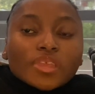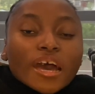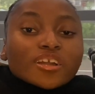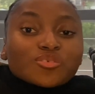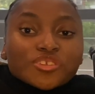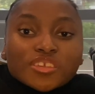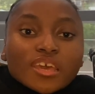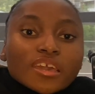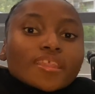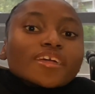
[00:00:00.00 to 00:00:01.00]
I could
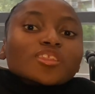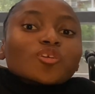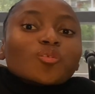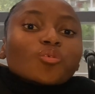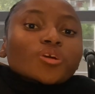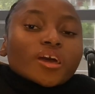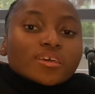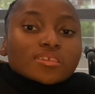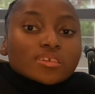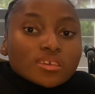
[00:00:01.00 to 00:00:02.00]
say that the Lord
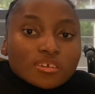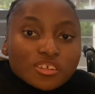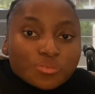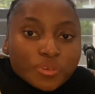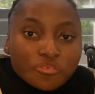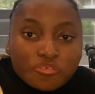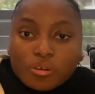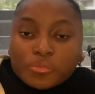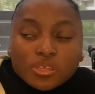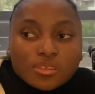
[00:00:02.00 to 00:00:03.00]
has healed me
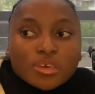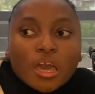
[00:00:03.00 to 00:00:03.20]
from it.